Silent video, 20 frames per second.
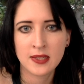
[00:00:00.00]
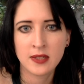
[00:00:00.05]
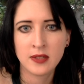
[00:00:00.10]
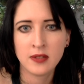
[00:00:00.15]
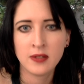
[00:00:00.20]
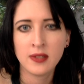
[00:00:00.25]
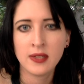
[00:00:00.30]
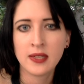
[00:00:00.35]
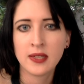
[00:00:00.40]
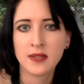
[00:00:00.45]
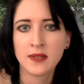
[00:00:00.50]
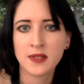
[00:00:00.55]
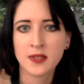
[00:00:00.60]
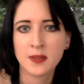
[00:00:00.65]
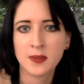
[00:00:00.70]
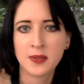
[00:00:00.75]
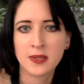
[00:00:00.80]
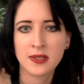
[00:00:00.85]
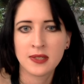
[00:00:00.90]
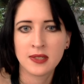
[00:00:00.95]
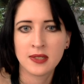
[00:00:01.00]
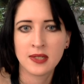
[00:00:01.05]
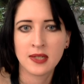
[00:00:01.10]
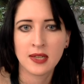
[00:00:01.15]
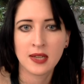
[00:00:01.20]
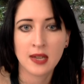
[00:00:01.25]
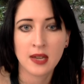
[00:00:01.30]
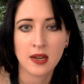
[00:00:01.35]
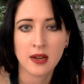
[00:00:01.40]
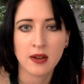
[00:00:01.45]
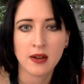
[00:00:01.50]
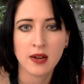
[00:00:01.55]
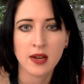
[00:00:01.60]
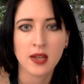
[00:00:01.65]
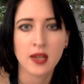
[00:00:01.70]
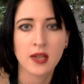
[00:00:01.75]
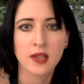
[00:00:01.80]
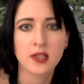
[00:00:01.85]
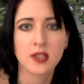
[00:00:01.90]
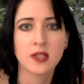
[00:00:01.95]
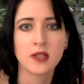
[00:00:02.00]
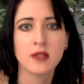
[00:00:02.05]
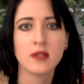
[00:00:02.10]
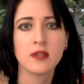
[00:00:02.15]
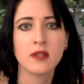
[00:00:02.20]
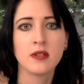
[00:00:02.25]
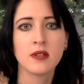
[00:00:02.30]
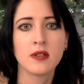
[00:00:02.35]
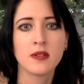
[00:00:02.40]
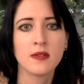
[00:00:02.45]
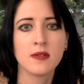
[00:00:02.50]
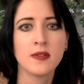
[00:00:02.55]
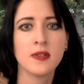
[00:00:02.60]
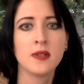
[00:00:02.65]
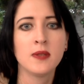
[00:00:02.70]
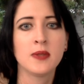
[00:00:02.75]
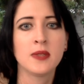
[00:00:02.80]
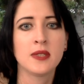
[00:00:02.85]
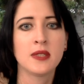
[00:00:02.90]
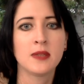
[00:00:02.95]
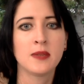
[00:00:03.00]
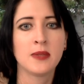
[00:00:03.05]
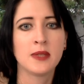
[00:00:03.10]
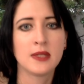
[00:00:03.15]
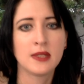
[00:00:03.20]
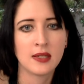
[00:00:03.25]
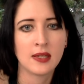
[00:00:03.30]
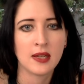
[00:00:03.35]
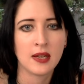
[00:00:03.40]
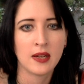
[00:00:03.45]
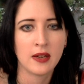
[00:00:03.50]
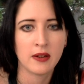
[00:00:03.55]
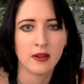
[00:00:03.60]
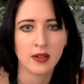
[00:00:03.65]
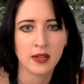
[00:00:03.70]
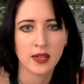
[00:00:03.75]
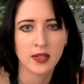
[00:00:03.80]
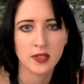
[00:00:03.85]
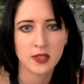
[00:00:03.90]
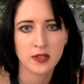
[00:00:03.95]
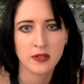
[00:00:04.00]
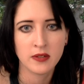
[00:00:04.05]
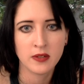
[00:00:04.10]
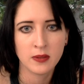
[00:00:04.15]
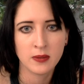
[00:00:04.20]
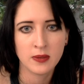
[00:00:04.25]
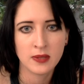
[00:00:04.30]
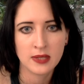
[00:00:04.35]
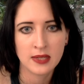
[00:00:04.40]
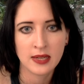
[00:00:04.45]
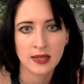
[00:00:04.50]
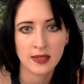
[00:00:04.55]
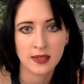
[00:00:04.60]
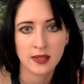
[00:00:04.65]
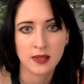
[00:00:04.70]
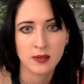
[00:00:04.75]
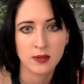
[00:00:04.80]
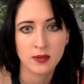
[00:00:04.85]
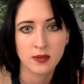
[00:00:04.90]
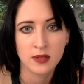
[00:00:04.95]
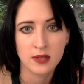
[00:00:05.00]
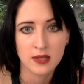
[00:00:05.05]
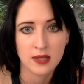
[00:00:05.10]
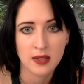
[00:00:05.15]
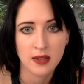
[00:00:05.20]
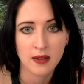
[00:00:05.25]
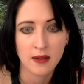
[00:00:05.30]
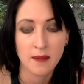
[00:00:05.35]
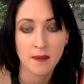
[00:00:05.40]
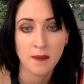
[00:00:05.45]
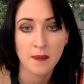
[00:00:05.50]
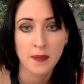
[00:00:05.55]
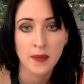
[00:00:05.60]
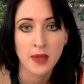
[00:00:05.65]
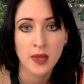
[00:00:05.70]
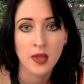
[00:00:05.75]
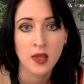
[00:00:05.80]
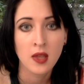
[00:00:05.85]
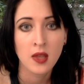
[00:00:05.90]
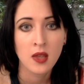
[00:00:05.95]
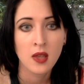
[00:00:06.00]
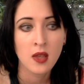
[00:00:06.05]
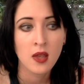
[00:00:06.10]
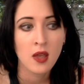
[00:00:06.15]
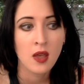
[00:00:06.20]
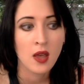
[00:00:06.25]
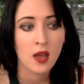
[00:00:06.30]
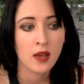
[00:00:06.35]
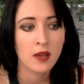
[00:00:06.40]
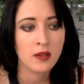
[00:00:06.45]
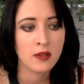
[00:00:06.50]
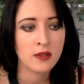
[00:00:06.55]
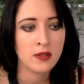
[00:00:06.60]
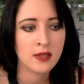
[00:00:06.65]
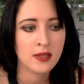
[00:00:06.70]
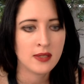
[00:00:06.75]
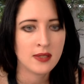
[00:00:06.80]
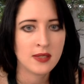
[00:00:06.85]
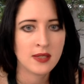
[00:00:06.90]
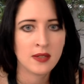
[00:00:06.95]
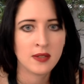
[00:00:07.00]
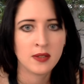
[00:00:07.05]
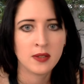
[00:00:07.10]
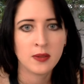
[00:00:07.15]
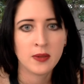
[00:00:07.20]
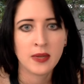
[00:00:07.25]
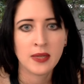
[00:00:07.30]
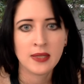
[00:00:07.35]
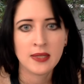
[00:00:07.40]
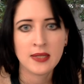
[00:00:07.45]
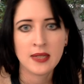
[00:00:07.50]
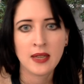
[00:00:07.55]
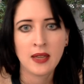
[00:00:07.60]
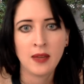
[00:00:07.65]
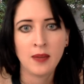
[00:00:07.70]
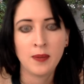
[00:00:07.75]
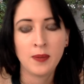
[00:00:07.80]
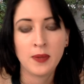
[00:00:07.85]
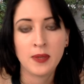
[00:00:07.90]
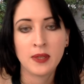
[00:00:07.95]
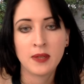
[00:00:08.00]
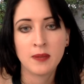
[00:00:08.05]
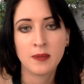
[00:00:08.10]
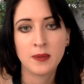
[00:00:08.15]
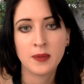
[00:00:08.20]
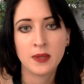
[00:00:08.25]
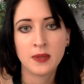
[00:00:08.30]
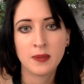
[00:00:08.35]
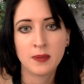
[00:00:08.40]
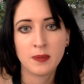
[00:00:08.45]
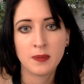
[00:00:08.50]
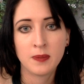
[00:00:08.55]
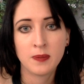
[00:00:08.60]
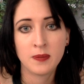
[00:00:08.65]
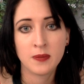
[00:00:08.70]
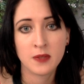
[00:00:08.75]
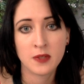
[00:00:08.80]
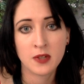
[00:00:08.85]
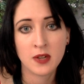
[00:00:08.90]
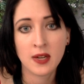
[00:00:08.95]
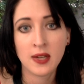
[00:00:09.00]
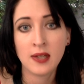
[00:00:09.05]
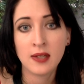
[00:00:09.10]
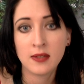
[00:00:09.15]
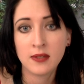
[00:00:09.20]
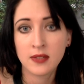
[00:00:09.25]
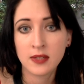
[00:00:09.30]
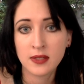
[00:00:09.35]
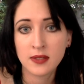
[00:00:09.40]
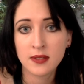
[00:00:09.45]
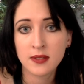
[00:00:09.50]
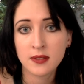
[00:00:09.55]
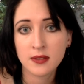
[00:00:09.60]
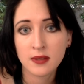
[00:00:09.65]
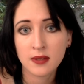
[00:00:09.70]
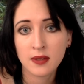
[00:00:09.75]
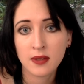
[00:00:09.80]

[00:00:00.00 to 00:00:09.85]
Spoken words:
You know, like if someone's glaring at you, you can feel when someone's glaring at you. It was like that all the time. I know that sounds quite tame, but try living it.